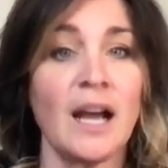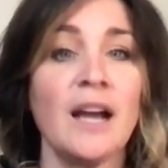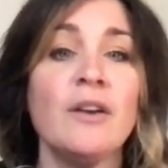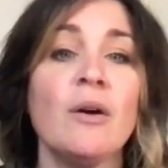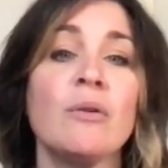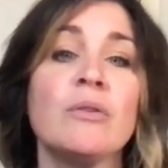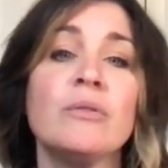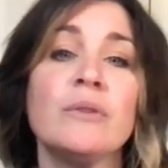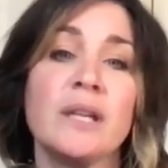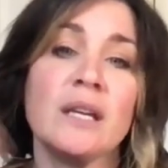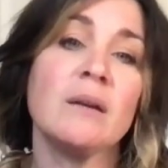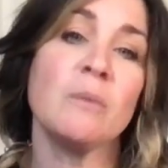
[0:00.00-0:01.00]
I know who
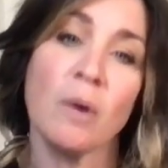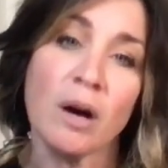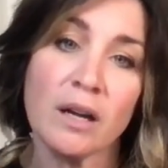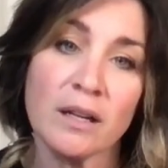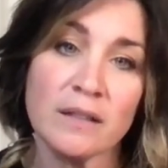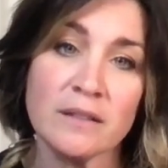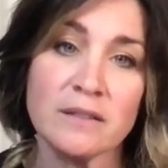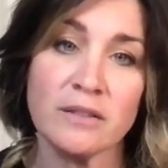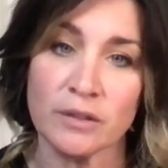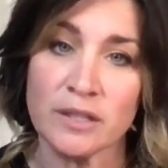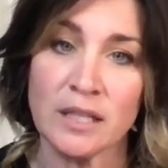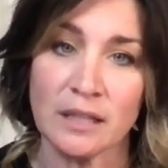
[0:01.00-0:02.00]
he was
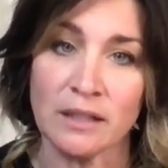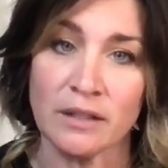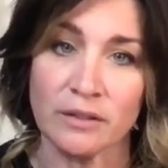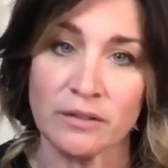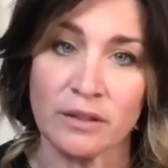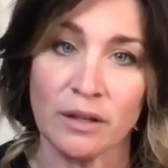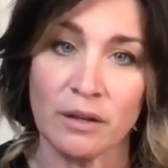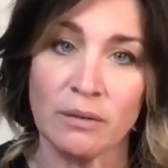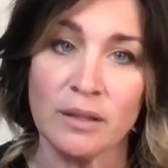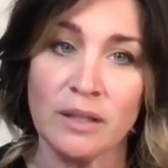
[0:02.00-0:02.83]
13 years ago,